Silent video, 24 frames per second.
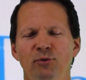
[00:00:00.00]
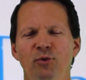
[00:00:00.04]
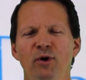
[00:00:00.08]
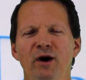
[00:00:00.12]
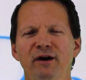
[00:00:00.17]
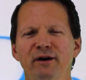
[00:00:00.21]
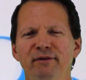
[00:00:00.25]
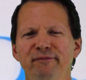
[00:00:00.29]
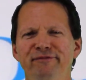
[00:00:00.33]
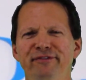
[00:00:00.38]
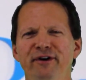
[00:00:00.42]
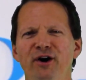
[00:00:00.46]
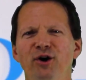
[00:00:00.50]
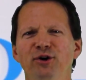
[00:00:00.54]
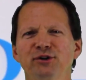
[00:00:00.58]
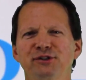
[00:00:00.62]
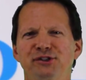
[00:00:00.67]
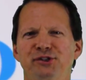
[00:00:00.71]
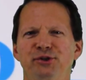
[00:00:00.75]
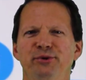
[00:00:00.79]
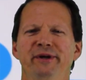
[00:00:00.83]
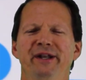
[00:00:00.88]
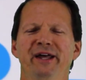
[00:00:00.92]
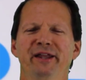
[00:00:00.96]
Welcome,
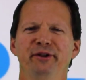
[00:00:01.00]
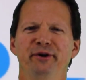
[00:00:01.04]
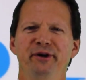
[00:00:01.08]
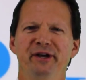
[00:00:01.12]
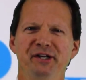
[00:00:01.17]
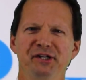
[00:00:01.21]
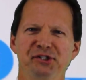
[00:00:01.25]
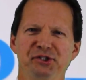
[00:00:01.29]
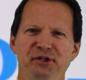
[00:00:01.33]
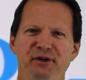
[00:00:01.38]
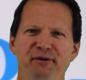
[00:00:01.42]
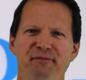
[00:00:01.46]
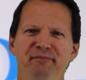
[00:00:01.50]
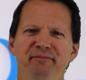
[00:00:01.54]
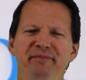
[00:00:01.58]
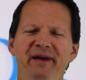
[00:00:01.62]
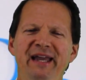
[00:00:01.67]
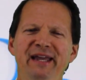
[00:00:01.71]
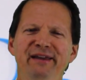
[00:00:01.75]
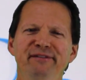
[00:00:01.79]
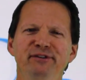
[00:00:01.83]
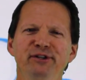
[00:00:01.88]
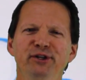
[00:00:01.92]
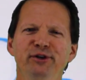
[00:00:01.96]
folks, to another edition of
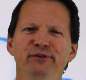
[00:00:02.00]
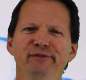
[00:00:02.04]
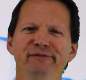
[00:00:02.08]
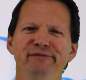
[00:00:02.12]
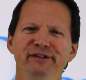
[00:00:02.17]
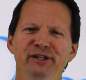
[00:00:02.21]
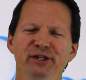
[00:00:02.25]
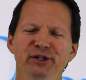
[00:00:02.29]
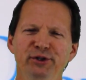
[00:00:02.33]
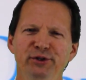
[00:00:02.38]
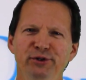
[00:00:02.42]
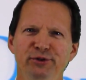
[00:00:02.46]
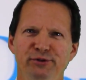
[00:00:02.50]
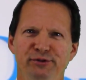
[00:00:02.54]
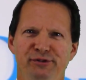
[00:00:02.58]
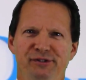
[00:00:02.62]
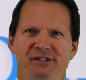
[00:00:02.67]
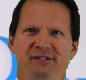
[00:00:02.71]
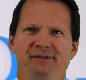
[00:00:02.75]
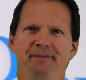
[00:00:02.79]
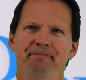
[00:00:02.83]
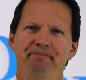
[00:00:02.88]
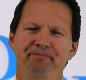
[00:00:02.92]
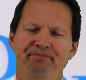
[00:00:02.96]
BayView
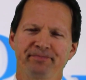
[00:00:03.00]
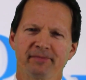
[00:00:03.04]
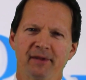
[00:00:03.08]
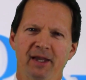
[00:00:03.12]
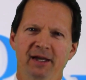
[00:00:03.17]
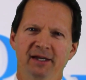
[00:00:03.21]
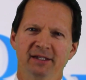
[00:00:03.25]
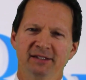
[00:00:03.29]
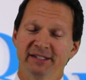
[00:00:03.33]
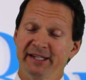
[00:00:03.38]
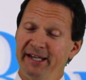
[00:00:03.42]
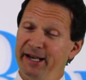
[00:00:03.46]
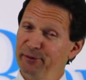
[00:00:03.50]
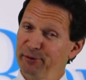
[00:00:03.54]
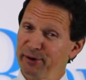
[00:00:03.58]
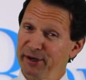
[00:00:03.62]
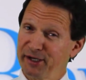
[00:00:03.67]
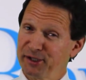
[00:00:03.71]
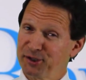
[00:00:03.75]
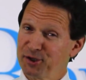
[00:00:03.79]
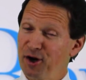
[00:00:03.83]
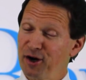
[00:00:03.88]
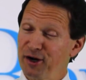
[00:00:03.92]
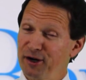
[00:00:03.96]
Views. Today we're
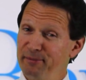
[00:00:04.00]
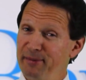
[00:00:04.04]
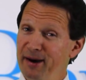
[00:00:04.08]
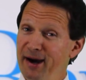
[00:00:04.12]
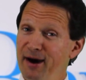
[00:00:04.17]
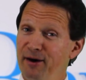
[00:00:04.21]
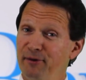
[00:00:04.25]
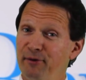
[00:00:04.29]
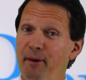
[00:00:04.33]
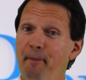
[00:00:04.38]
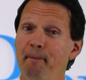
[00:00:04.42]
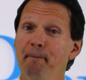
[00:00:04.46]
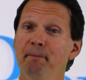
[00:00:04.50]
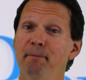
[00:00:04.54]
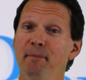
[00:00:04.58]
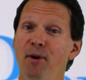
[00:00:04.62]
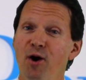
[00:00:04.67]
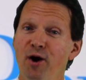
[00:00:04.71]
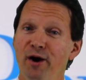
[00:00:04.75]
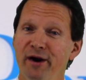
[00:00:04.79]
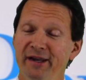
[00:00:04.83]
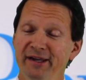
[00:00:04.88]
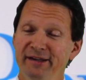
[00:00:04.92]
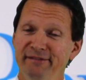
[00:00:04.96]
going to talk about
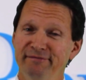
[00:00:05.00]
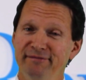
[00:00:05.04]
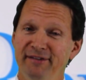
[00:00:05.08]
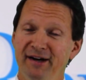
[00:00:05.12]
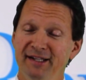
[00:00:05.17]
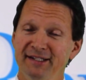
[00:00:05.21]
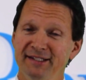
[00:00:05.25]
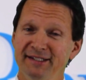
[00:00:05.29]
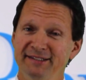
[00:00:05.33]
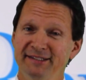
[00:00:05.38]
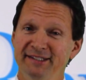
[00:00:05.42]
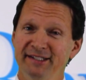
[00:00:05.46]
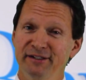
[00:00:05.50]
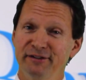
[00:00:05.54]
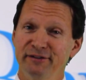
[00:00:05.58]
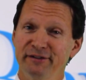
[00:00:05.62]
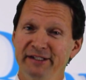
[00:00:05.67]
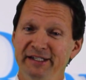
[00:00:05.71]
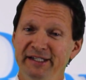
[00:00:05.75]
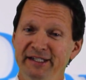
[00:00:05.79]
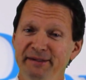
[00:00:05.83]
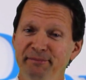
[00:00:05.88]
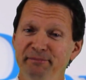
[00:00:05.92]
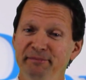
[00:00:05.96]
market
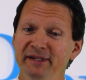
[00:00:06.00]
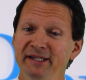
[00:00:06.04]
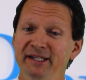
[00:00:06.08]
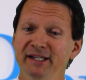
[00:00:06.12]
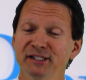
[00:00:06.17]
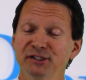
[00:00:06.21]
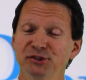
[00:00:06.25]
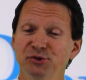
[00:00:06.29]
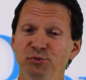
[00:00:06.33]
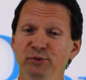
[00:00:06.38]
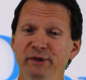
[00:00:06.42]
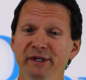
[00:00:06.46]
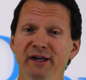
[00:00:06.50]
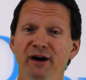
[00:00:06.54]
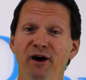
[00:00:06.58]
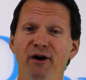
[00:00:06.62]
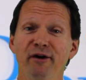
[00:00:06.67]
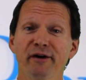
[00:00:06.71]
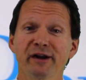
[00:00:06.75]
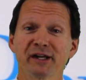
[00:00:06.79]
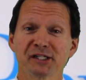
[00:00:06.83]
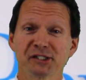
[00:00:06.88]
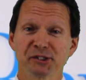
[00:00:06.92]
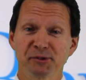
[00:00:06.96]
volatility because we
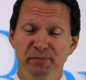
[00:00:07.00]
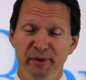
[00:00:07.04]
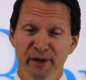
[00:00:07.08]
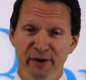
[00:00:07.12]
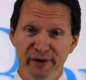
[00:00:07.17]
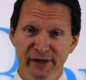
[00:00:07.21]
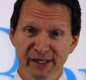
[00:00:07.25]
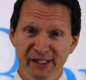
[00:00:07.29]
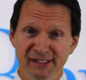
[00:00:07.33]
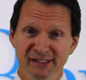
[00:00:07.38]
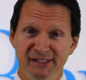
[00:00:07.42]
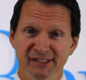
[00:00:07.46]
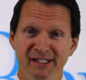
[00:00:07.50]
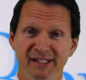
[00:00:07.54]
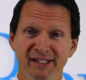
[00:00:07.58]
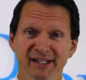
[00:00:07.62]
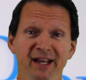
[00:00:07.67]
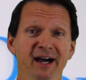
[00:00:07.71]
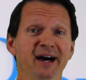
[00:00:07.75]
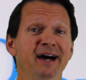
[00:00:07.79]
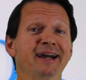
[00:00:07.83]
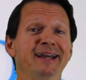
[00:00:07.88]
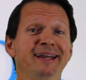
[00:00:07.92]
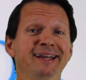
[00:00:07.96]
are
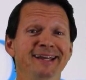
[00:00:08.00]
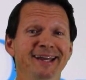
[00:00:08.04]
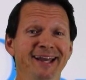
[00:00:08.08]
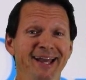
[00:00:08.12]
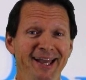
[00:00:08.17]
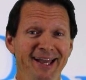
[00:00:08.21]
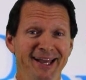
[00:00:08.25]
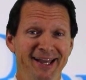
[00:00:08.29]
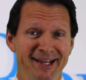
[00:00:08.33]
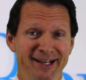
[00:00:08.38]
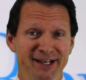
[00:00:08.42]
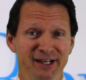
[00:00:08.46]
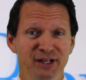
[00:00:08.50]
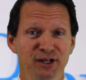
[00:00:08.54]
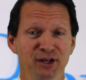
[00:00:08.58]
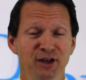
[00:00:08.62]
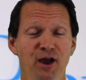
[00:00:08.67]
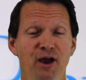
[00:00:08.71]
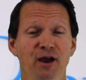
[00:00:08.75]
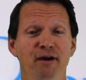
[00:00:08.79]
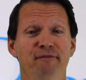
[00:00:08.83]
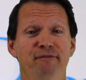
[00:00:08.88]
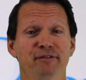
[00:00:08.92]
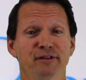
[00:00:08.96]
experiencing it
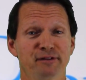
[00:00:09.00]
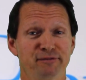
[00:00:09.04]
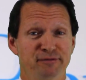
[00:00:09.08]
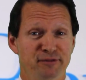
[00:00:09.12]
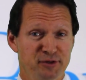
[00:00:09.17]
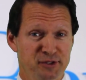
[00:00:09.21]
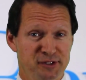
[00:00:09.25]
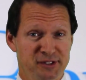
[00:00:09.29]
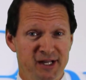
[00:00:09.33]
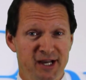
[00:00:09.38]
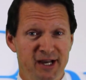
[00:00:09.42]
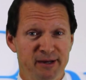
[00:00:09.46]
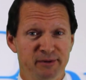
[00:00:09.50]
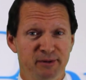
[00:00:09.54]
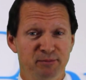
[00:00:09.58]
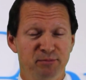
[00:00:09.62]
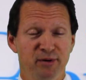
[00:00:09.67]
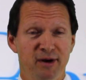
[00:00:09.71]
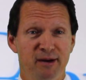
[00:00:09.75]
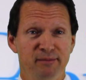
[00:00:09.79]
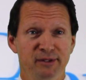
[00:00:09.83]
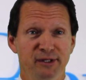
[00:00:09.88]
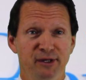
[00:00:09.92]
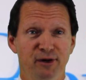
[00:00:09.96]
again for the first time in
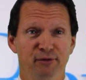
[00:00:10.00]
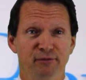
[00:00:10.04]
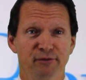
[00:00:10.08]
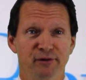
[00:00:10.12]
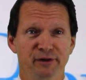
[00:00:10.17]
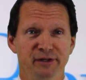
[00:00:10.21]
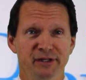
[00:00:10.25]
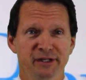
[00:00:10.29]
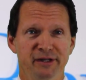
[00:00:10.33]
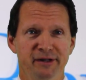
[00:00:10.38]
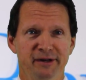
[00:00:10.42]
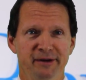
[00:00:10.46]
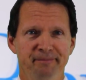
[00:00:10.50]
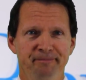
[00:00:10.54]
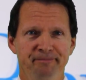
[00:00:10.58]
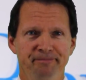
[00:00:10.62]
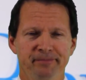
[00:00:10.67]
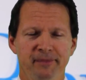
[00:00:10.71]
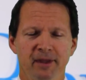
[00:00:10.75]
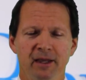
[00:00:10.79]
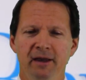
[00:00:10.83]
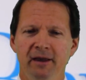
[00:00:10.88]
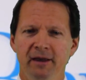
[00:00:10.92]
probably over a year.